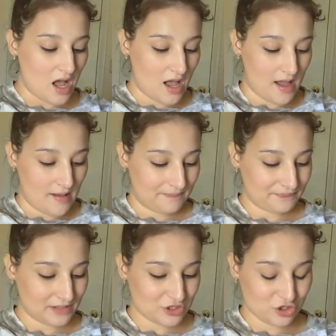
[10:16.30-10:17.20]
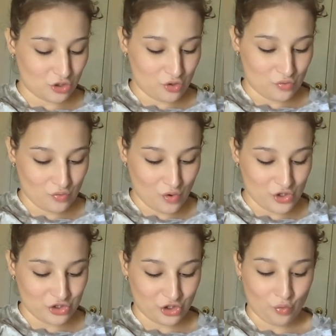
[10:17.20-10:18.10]
Um, so
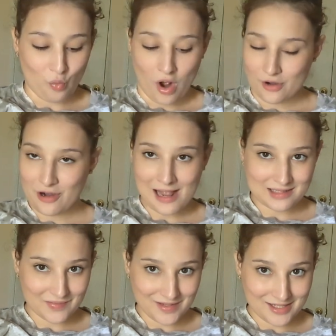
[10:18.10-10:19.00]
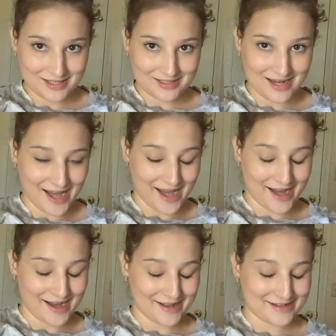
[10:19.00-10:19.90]
they're water activated
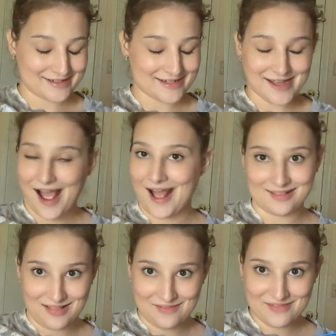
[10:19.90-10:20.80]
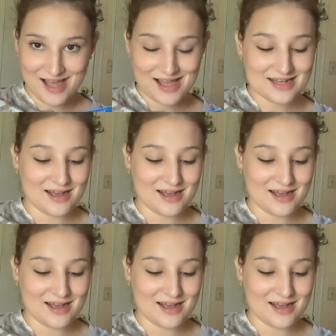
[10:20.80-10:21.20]
and I love that.